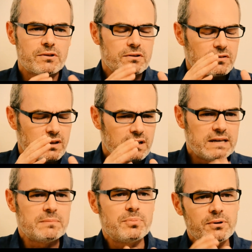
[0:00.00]
There's the
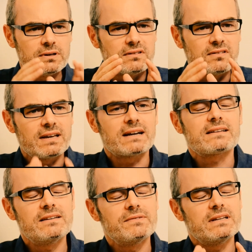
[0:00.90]
inputs, the
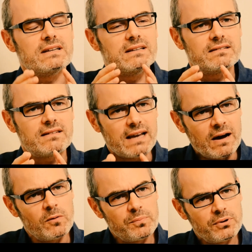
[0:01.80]
activities, the
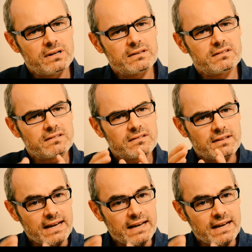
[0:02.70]
outputs,